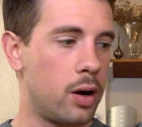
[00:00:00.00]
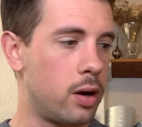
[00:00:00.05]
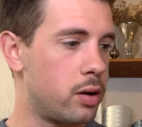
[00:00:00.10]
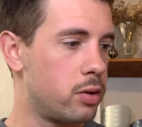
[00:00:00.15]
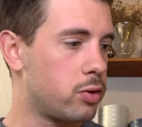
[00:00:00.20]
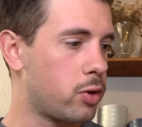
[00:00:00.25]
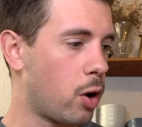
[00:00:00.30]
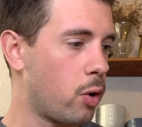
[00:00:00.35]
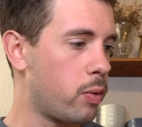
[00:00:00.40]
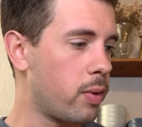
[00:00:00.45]

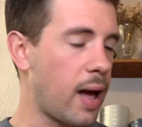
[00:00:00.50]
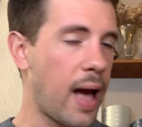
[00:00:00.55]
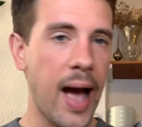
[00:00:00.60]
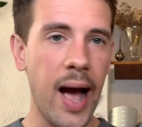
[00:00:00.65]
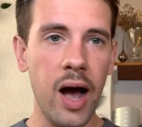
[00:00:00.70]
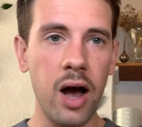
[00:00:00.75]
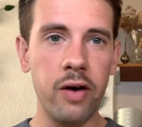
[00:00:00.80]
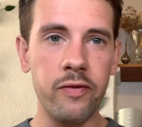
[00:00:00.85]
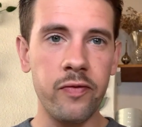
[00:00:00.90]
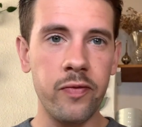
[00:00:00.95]
Don't
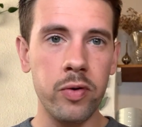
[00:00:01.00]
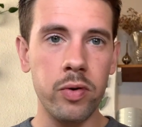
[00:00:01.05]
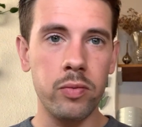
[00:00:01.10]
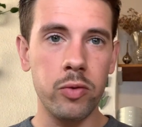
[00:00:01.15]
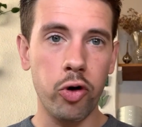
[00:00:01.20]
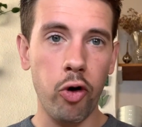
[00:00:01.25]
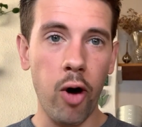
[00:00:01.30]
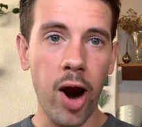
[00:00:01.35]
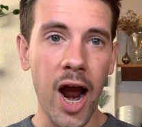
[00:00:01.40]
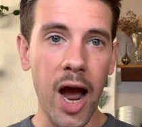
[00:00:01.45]
have
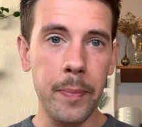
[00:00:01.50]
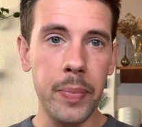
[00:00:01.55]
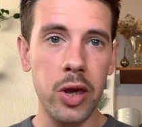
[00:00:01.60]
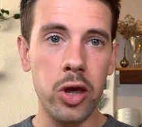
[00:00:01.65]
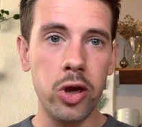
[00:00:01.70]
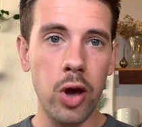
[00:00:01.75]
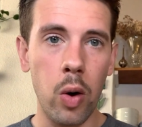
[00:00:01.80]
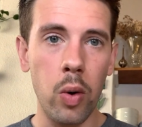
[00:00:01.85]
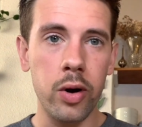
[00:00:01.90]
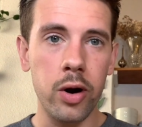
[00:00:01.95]
crappy
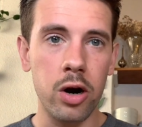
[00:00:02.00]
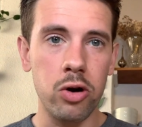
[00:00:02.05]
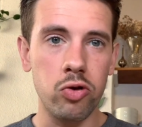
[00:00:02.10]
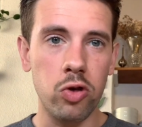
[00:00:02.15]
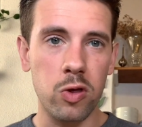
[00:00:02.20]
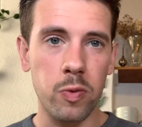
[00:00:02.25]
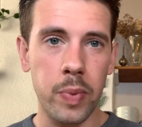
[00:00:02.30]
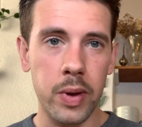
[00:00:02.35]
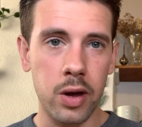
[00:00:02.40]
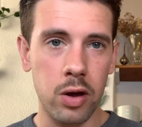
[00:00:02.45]
yogurt just
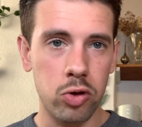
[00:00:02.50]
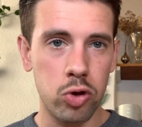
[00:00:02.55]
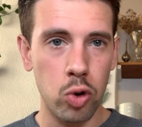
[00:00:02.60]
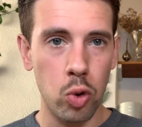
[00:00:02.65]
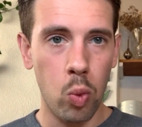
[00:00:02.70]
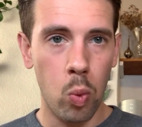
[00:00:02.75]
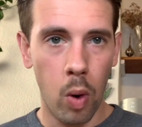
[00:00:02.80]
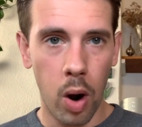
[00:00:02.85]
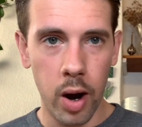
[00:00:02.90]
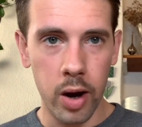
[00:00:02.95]
because you
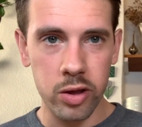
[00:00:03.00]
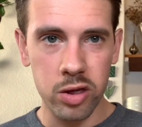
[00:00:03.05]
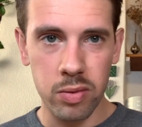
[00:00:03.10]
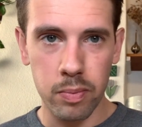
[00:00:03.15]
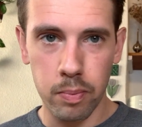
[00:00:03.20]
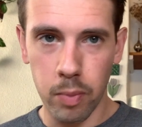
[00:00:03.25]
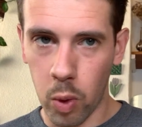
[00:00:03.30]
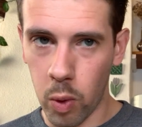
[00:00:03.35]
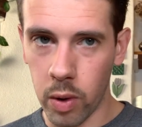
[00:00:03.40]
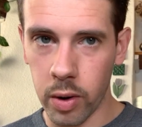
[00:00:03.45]
want
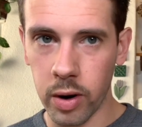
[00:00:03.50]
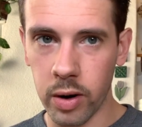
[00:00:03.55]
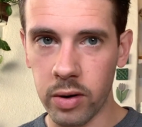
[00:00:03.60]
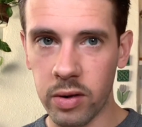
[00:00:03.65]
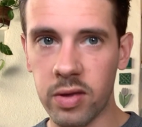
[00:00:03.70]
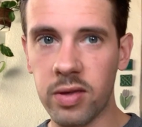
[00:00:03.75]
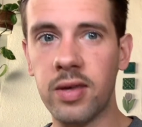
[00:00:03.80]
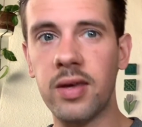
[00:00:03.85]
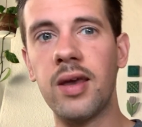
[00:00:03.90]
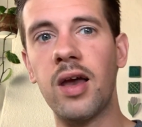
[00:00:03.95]
more
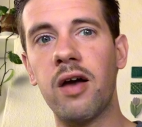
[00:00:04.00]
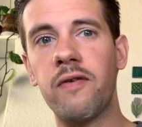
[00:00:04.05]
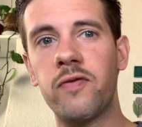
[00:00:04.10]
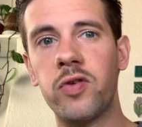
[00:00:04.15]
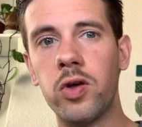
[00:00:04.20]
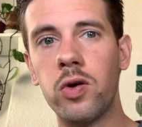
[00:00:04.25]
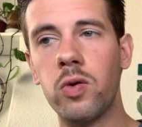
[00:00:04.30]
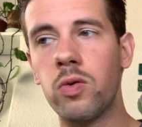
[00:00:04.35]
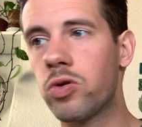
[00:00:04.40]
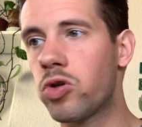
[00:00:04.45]

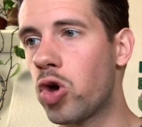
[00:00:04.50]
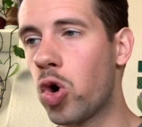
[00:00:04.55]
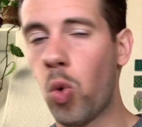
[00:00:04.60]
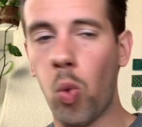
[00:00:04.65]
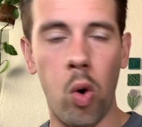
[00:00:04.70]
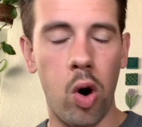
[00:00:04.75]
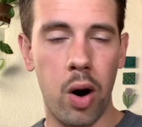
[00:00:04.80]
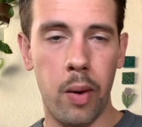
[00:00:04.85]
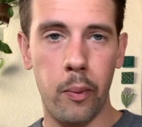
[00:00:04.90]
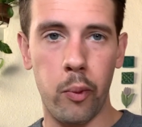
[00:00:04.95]
CFUs, you
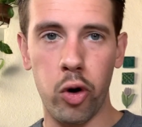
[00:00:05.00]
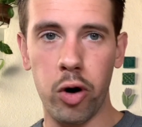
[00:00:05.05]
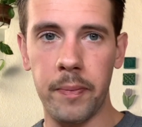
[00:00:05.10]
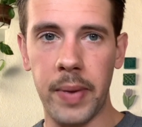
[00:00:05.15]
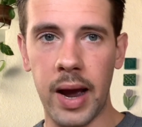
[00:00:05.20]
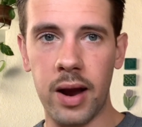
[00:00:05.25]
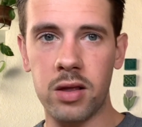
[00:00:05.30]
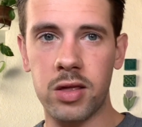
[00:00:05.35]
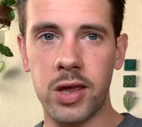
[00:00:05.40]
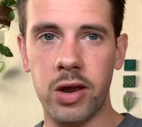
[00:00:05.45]
want more
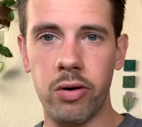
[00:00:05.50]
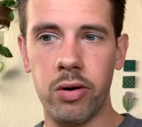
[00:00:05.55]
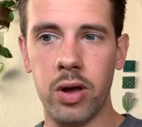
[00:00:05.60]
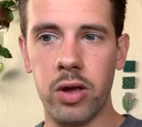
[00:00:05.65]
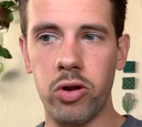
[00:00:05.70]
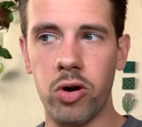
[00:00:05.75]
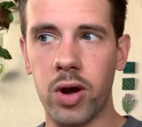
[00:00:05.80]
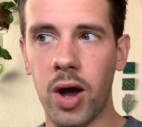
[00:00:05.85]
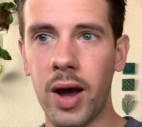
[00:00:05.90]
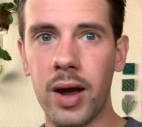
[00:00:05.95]
bacteria in
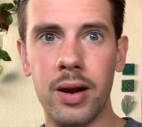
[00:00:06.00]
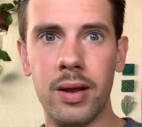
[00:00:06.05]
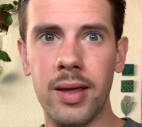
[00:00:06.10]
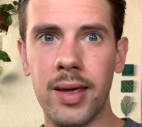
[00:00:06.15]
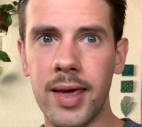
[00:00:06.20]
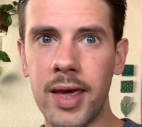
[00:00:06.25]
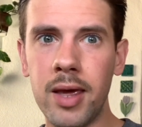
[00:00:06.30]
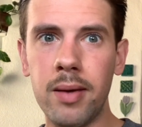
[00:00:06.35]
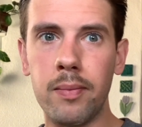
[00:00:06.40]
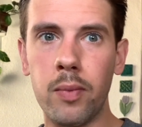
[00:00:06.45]
your gut.
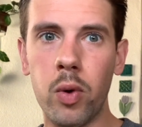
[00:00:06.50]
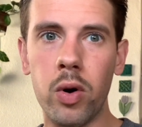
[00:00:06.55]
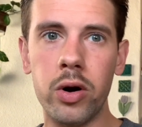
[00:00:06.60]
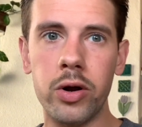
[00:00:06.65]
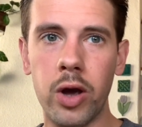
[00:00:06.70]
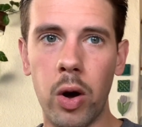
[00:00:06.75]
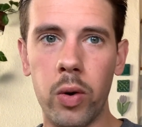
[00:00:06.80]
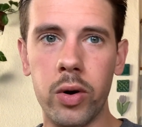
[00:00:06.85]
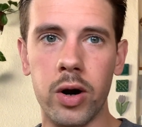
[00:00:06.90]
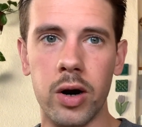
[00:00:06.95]
Eat more
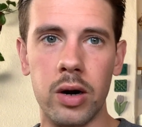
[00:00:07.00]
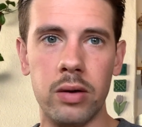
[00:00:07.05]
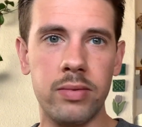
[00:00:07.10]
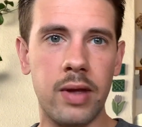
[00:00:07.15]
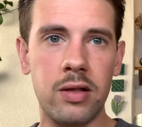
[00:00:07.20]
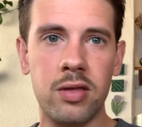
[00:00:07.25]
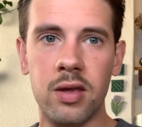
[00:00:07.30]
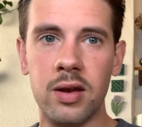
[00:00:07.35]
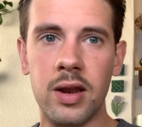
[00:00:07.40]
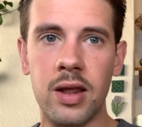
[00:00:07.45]
yogurt.
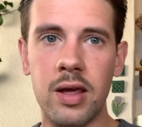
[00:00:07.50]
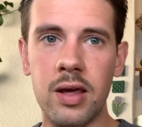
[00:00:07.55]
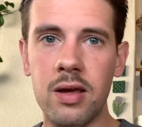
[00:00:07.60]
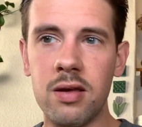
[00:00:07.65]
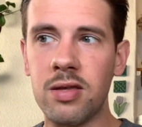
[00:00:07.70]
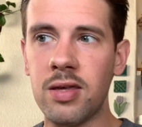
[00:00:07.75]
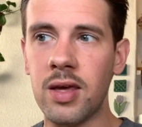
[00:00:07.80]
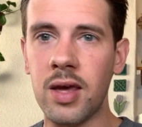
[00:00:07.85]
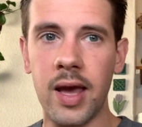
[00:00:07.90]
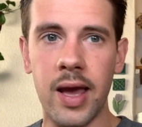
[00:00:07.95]
That's an
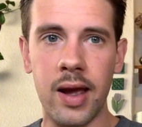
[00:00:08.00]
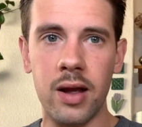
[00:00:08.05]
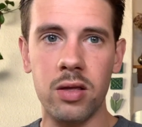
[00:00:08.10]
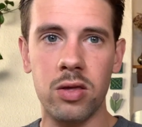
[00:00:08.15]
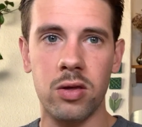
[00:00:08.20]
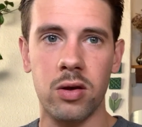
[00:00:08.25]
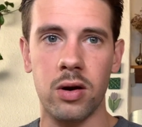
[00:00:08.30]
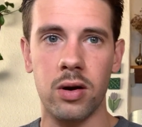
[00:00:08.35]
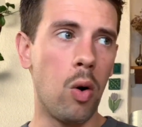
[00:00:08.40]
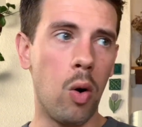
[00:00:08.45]
easy
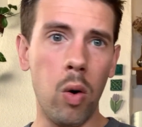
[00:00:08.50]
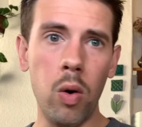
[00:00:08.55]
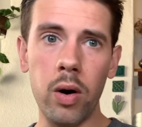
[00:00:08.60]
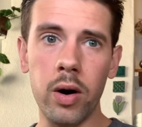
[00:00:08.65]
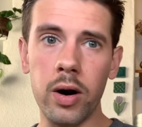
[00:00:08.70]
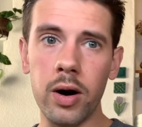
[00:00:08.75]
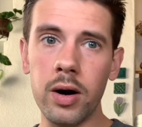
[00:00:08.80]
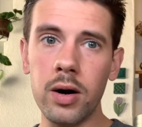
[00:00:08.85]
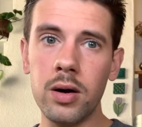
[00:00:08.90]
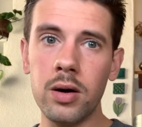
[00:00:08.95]
answer.
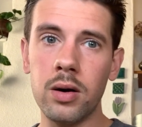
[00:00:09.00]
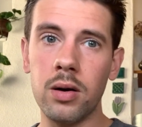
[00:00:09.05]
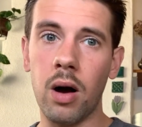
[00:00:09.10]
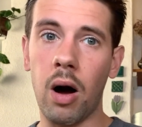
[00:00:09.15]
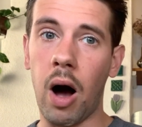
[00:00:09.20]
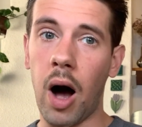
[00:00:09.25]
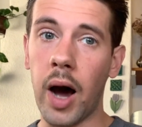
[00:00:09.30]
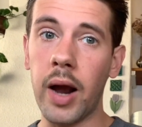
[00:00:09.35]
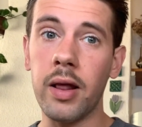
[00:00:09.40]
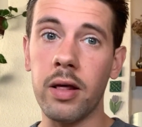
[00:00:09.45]
Or,
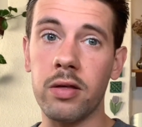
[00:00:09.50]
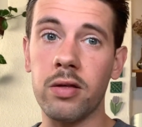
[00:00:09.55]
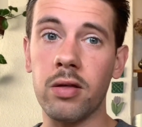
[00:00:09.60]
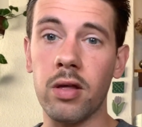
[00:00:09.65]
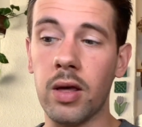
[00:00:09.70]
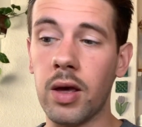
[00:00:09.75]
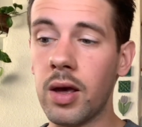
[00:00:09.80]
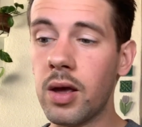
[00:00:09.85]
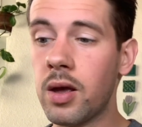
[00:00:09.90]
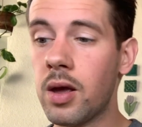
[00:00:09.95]

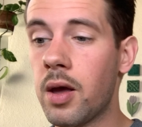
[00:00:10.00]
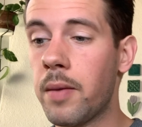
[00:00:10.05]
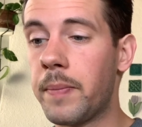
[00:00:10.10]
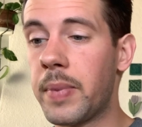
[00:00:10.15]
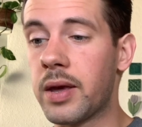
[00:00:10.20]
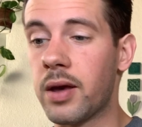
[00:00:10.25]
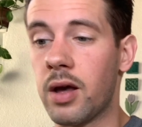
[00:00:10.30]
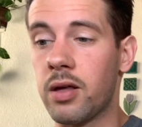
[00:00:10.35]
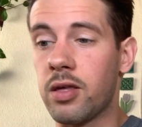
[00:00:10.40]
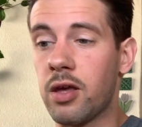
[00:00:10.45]
honestly,
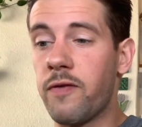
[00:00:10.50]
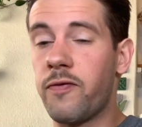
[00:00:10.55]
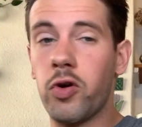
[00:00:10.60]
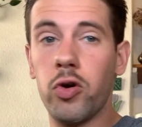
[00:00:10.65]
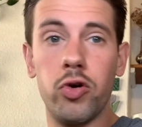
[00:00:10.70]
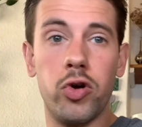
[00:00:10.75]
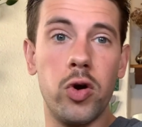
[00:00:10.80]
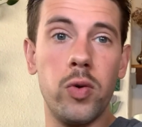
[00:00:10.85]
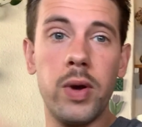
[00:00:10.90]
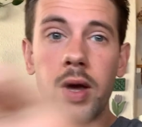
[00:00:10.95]
because if you're
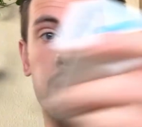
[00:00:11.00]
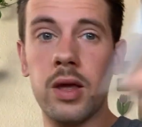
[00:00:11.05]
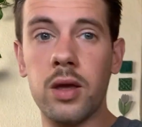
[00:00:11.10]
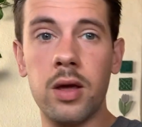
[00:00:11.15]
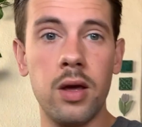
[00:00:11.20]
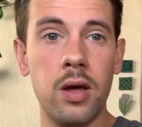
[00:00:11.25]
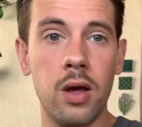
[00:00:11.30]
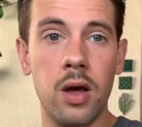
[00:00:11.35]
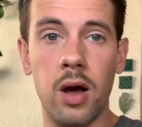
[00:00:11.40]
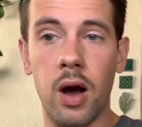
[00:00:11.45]
doing
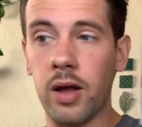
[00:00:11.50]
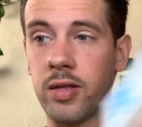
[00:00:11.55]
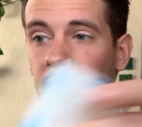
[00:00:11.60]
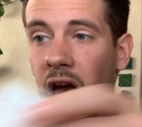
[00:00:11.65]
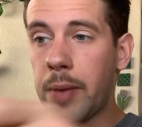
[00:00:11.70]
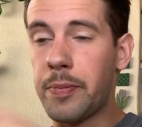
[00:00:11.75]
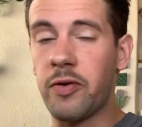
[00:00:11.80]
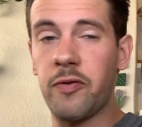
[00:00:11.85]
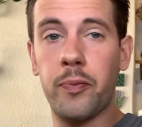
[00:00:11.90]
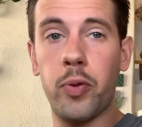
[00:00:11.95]
a type
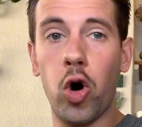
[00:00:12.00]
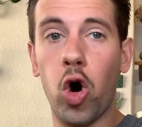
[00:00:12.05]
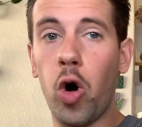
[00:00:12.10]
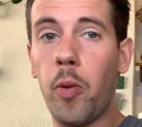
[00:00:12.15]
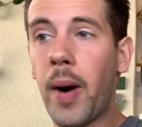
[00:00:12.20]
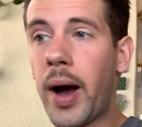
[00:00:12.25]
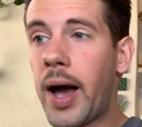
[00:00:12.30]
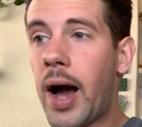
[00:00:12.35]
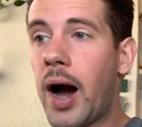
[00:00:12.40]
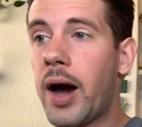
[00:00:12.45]
of
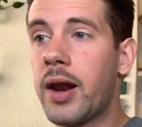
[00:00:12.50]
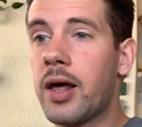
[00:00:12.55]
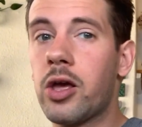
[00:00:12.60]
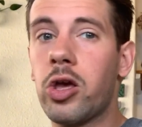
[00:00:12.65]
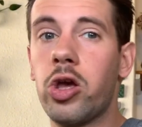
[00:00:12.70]
probiotic